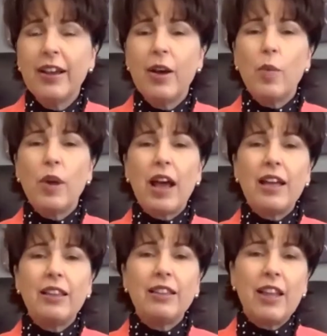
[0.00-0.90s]
What I
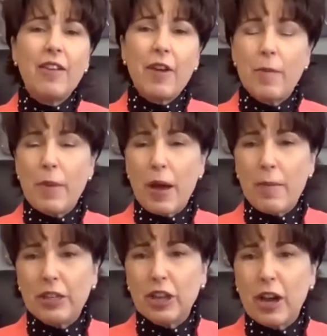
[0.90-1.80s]
love about my
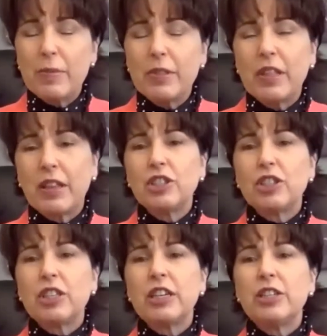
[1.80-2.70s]
job in the
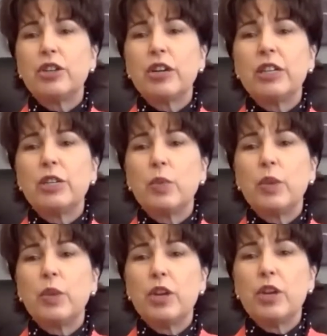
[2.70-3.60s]
legislature is when
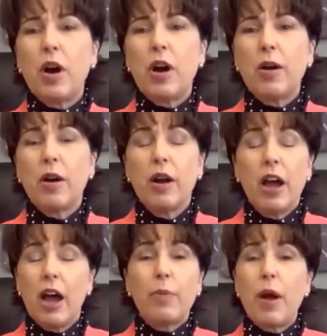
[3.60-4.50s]
you are, a
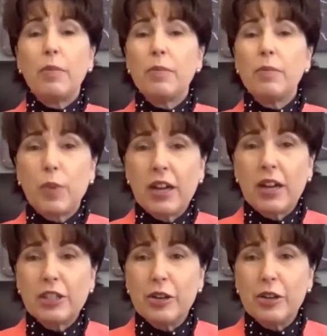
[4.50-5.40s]
problem is brought
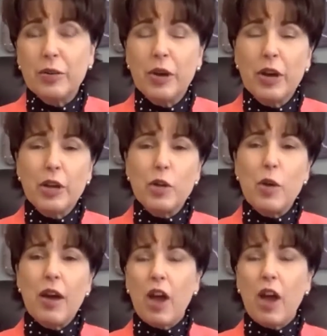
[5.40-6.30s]
to you, you
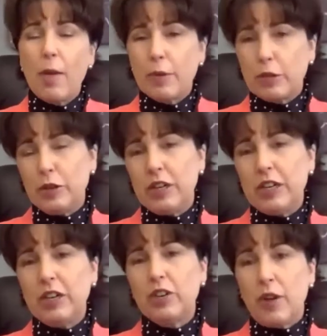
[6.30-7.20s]
have the opportunity
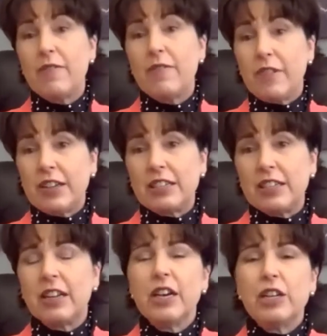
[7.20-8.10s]
to try and fix it.
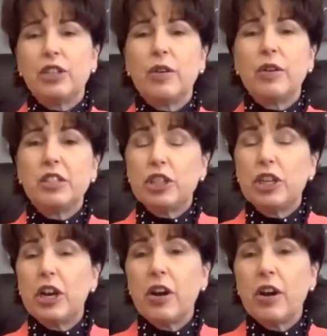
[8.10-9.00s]
So as the
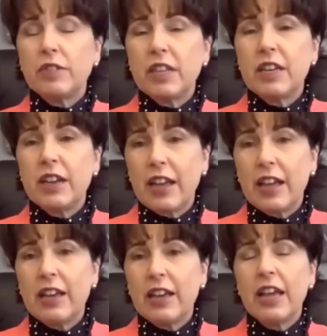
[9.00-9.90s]
chair of Senate
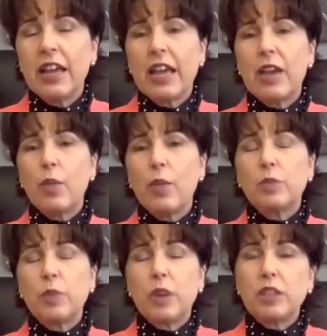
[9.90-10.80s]
Ed, it was
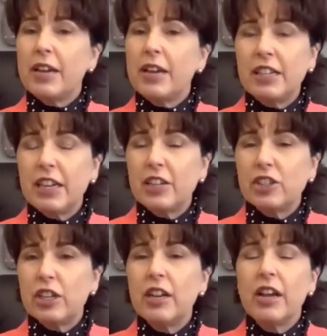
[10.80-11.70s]
brought to my
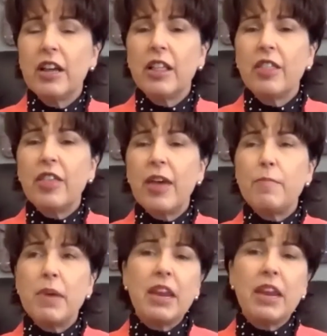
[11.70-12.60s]
attention that
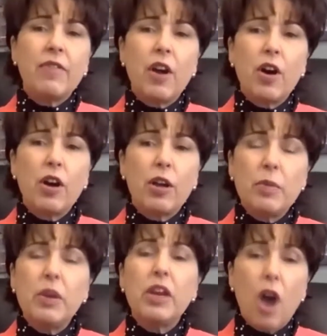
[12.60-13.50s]
many of our
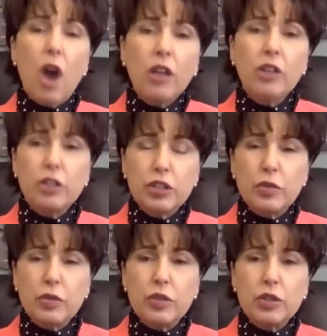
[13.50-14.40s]
community college students